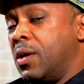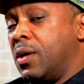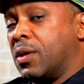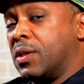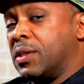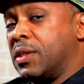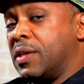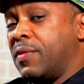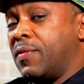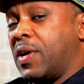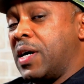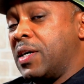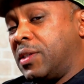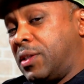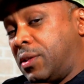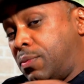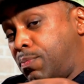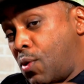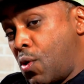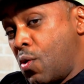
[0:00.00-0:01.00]
Because if I
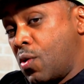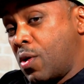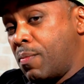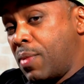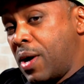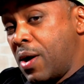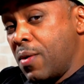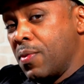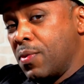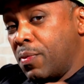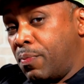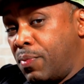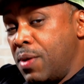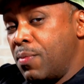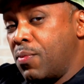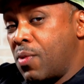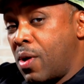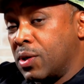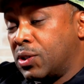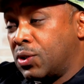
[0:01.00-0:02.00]
spoke about
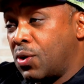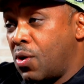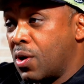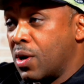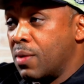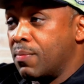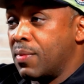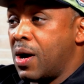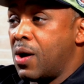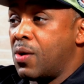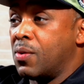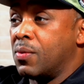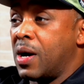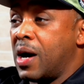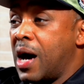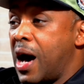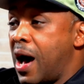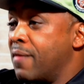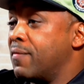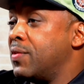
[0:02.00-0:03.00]
people I was talking about,
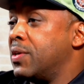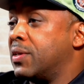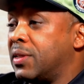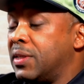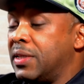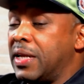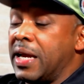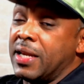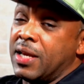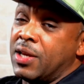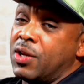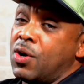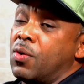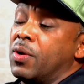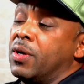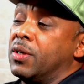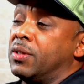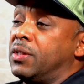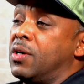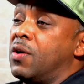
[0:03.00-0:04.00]
obviously they didn't know
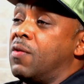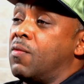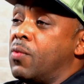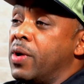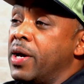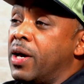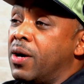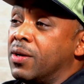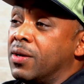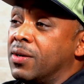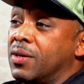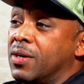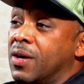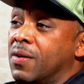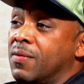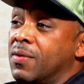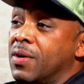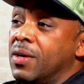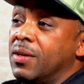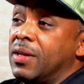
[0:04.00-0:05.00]
themselves well
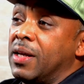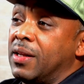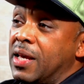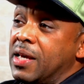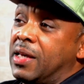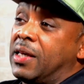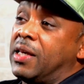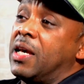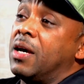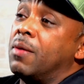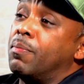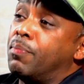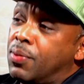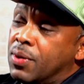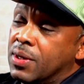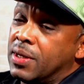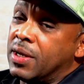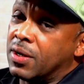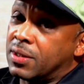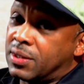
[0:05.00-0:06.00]
enough that they kept
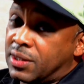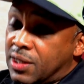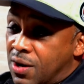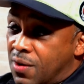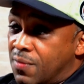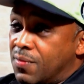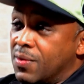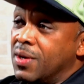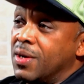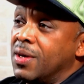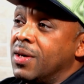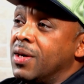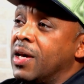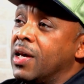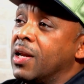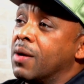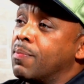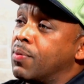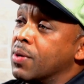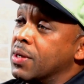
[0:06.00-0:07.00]
putting themselves
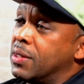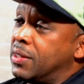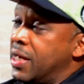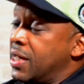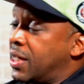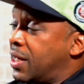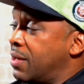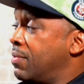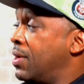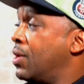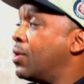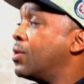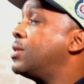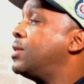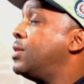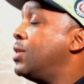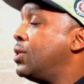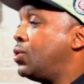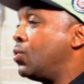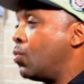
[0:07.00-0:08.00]
in a predicament or
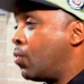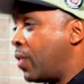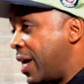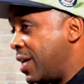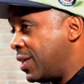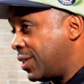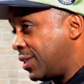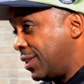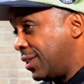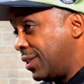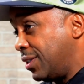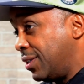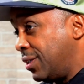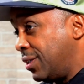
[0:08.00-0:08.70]
situation.